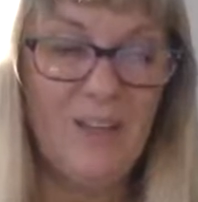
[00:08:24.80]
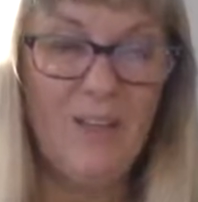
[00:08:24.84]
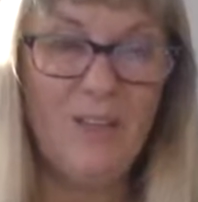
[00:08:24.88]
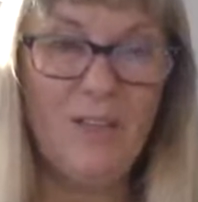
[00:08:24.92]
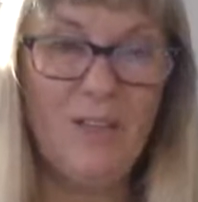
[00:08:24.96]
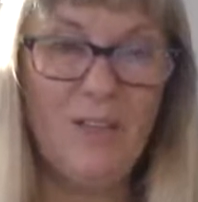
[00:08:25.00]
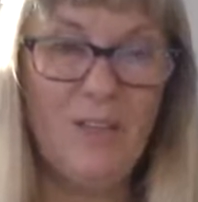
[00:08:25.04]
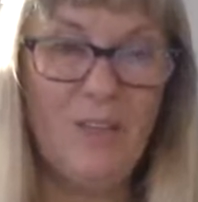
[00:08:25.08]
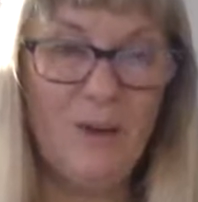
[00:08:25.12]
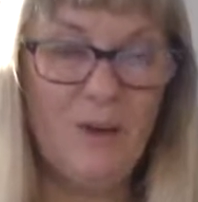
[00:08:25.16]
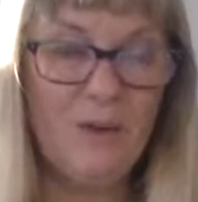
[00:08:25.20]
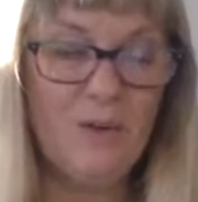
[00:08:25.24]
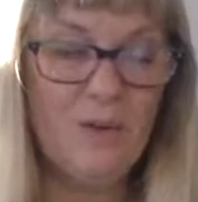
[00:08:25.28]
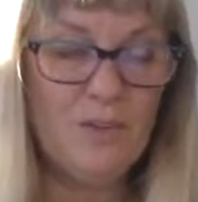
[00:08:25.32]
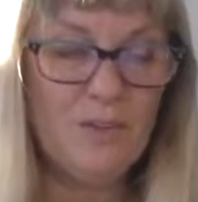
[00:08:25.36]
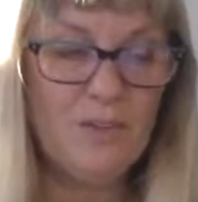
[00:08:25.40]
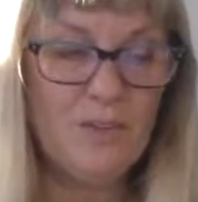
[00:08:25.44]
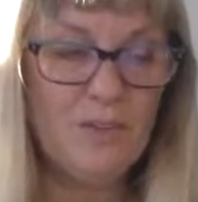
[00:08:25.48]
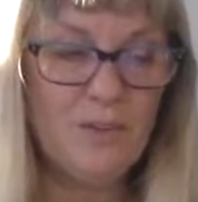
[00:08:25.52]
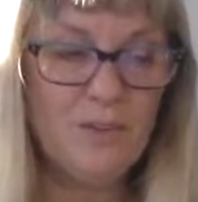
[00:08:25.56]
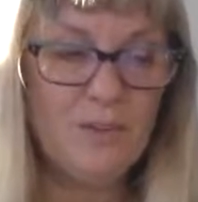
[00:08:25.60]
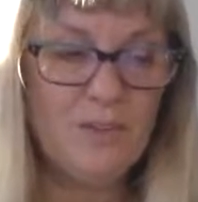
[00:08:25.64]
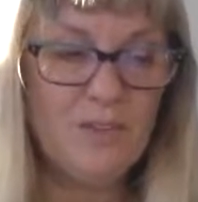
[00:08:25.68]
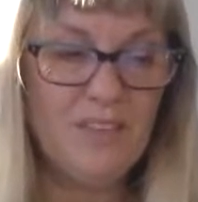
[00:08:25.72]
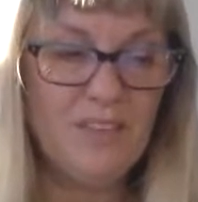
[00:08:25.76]
Those
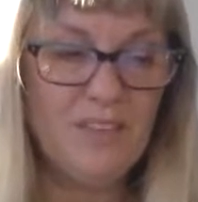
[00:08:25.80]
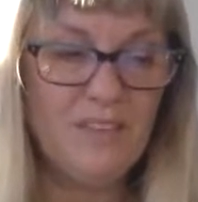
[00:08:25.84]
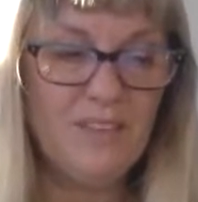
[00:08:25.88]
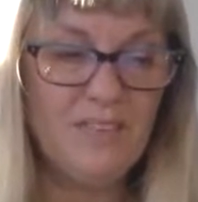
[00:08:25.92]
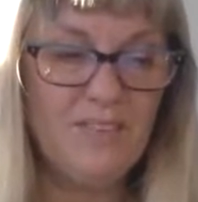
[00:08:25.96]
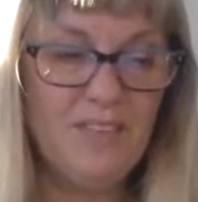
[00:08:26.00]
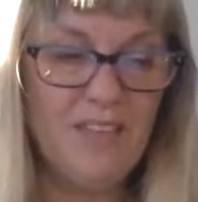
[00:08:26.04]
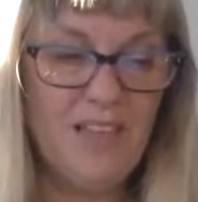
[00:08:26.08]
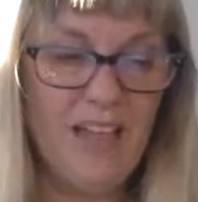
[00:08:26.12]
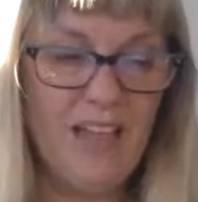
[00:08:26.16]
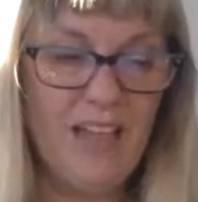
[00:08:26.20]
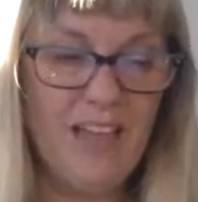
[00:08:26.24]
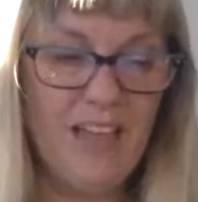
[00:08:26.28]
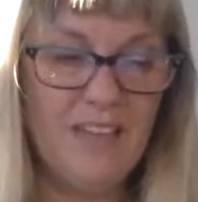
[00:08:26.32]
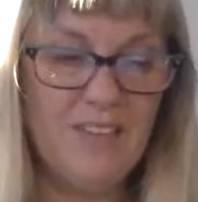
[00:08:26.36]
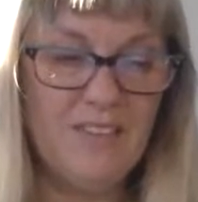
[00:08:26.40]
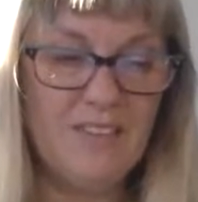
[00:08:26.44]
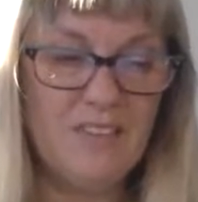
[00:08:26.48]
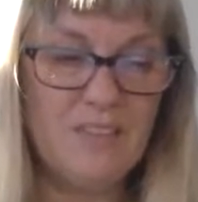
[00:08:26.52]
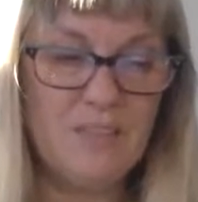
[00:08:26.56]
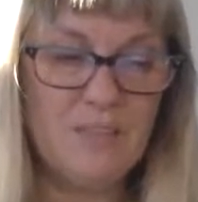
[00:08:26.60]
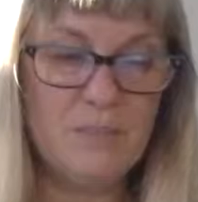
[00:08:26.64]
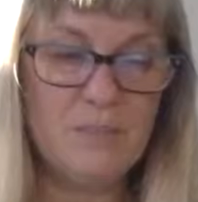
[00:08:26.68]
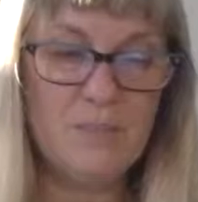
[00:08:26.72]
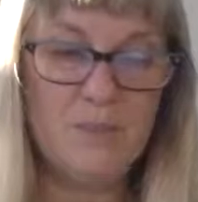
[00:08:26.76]
who live lives
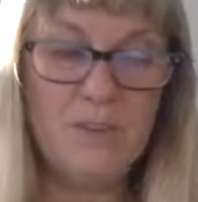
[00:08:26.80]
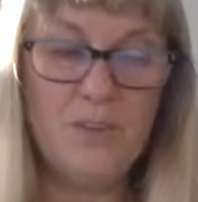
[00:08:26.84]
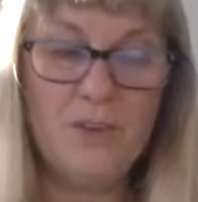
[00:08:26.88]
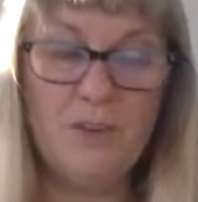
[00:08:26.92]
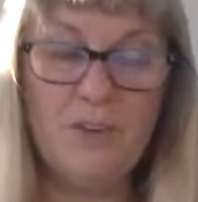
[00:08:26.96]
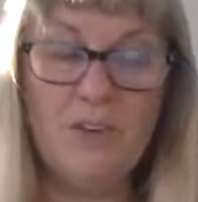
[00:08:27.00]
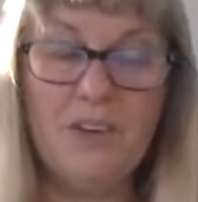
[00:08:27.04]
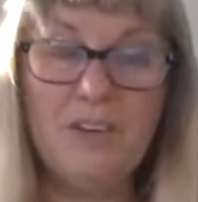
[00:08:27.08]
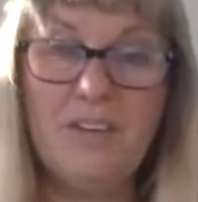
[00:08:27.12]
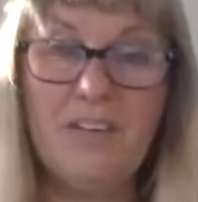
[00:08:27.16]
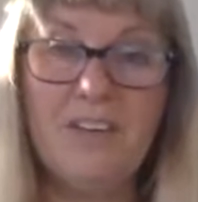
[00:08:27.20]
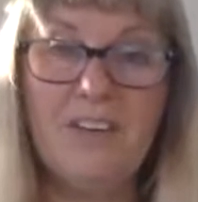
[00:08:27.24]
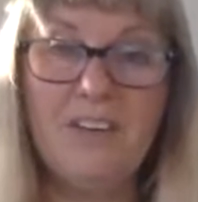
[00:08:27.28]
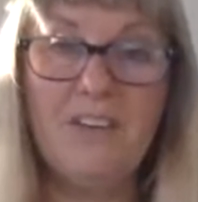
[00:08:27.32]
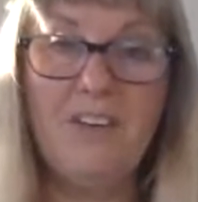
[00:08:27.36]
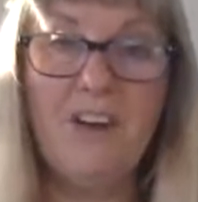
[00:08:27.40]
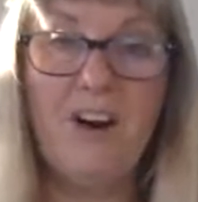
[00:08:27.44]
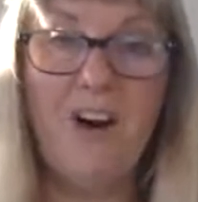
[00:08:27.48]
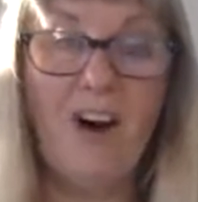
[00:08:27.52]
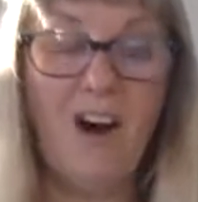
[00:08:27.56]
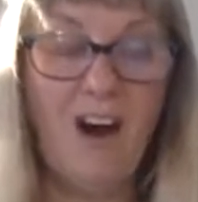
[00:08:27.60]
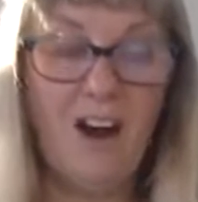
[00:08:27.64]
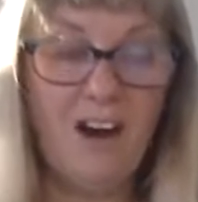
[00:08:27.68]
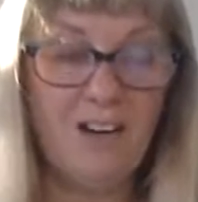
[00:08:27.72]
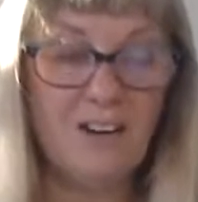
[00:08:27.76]
in purity of
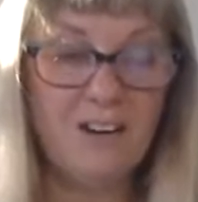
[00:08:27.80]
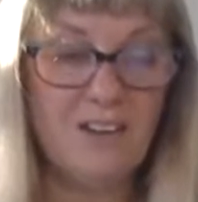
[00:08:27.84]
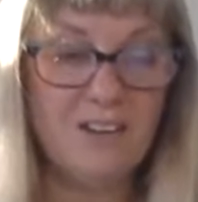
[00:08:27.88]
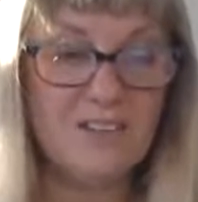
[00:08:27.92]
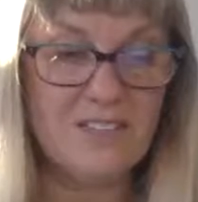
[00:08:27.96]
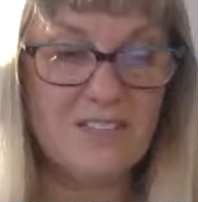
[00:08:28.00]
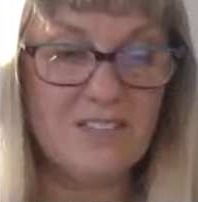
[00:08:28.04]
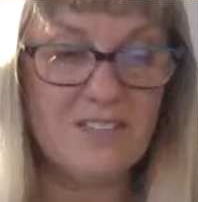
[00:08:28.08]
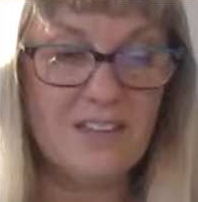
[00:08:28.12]
heart,